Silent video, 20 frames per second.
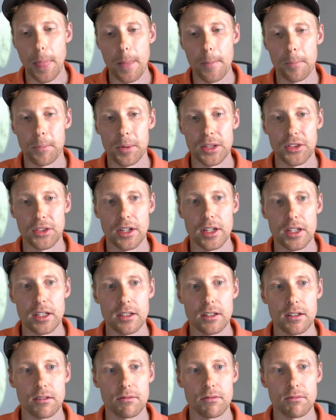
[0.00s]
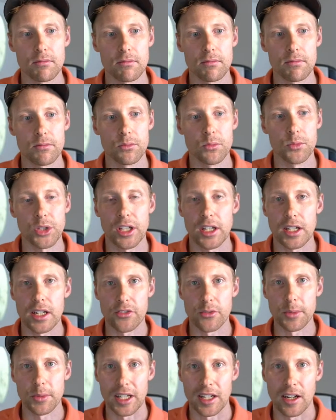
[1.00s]
But then look at
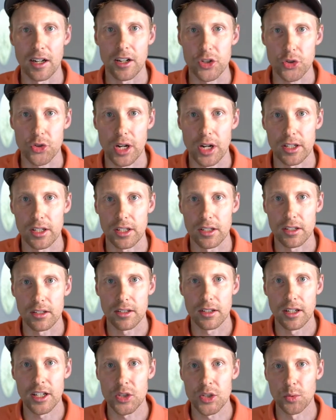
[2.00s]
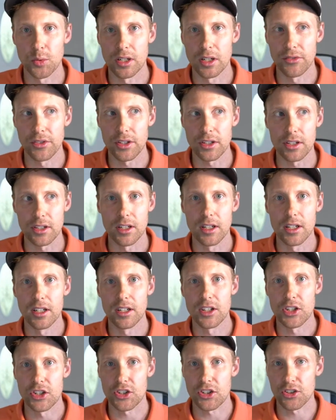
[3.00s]
government contracting. It's one of the
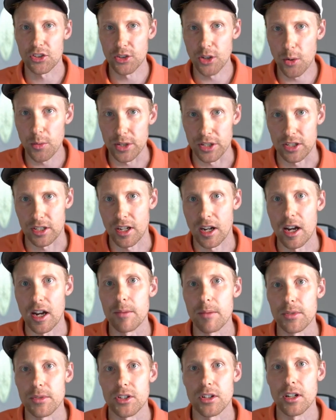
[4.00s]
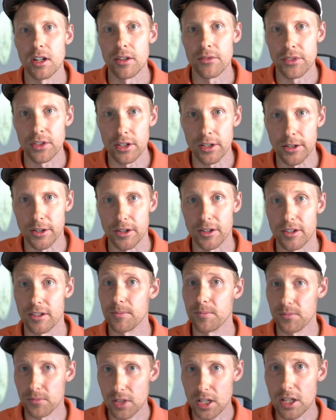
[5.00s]
slowest times of the year.
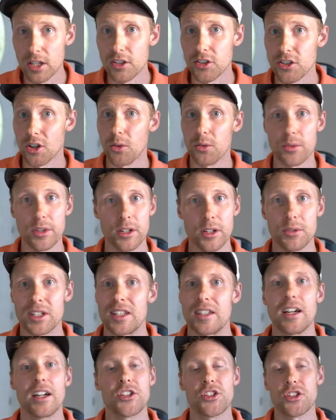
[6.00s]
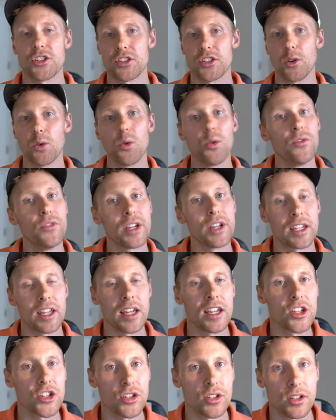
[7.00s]
So, it's not just the whole
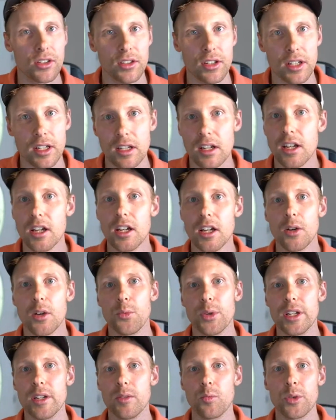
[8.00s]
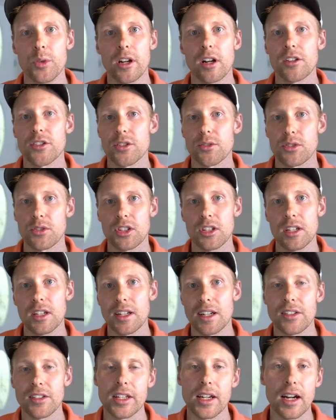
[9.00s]
vacation thing. We also see
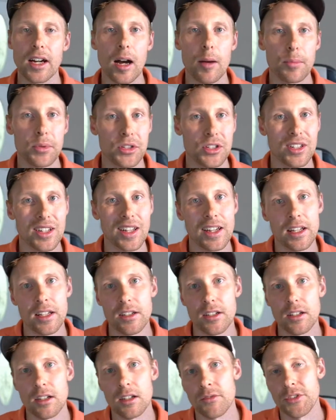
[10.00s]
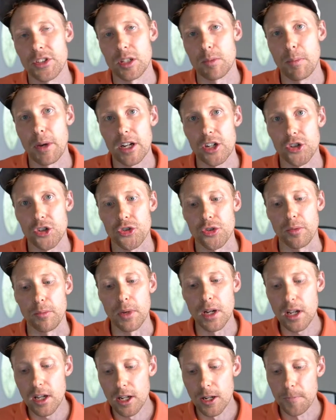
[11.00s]
it on the opposite end of the
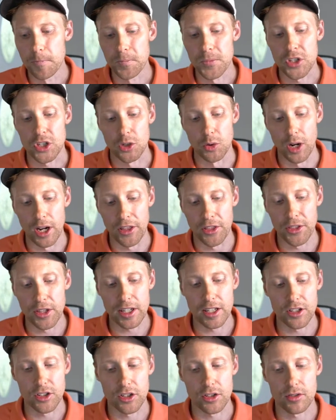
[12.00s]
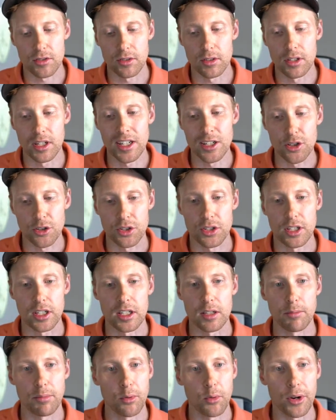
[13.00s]
spectrum. So I think it's interesting
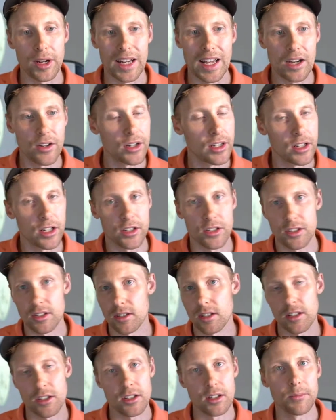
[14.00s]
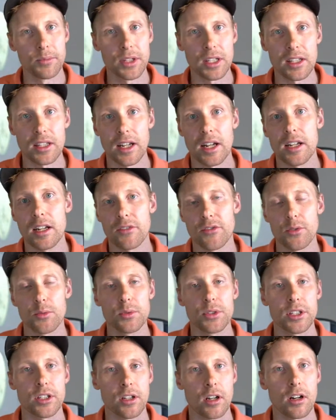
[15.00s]
to point out, and it's something that I never
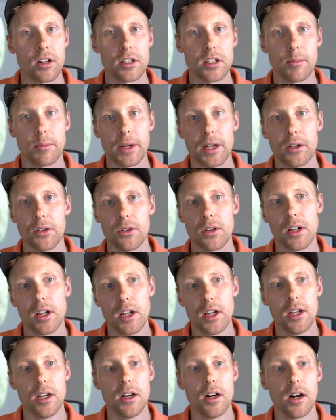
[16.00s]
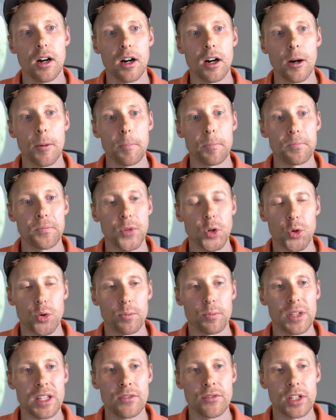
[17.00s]
really talked about
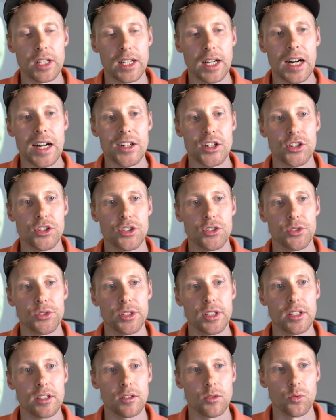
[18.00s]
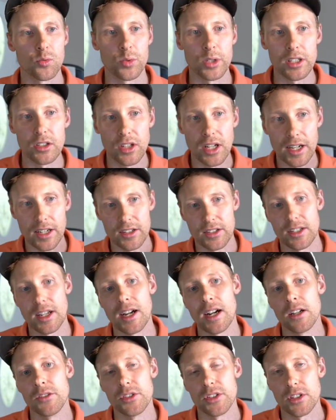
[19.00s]
or even consciously realized
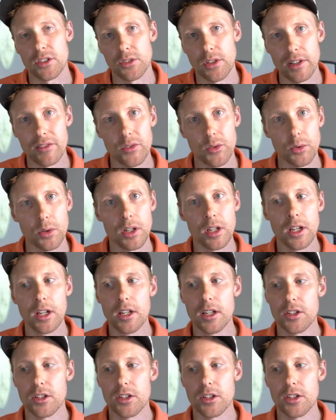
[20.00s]
on this level.